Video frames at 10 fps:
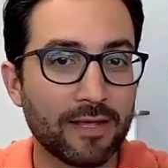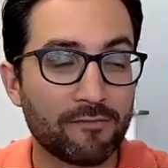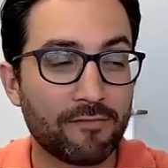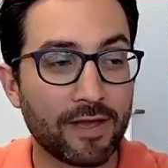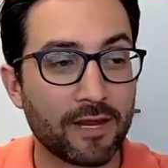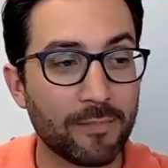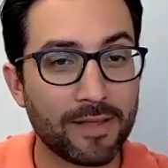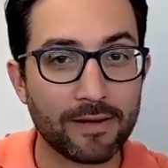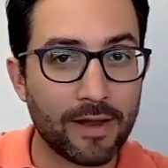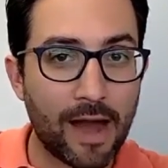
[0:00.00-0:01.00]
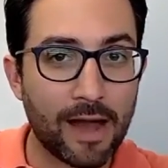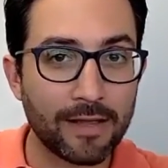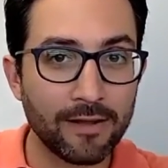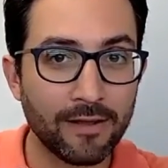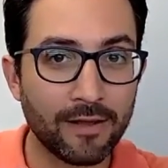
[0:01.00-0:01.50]
And if I hit them at
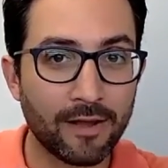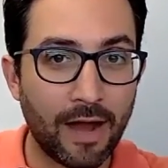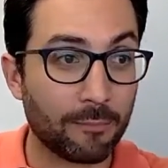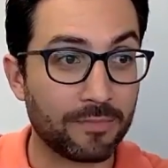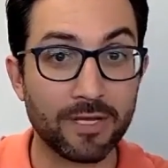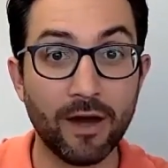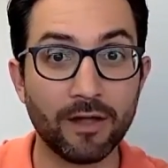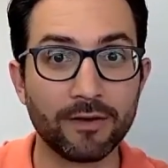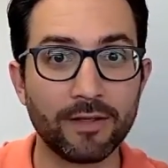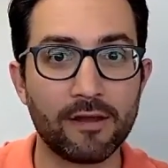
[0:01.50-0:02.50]
nine, I'm done.